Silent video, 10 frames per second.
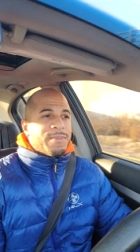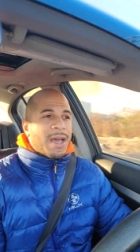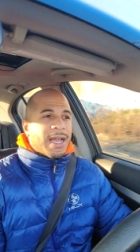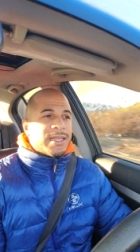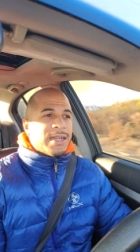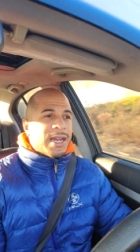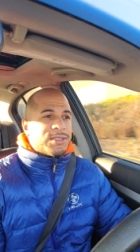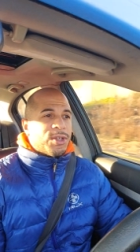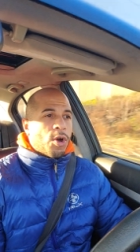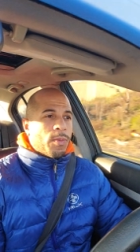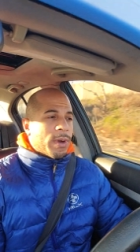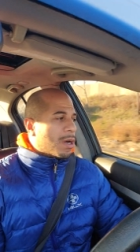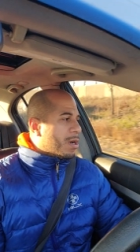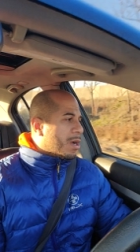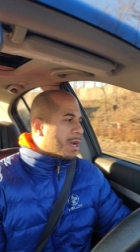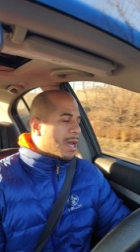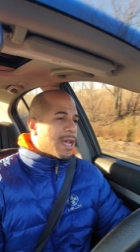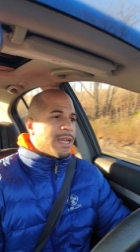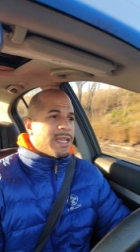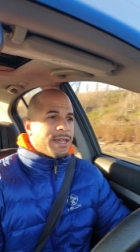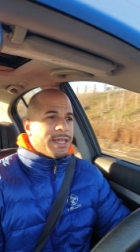back in October. And here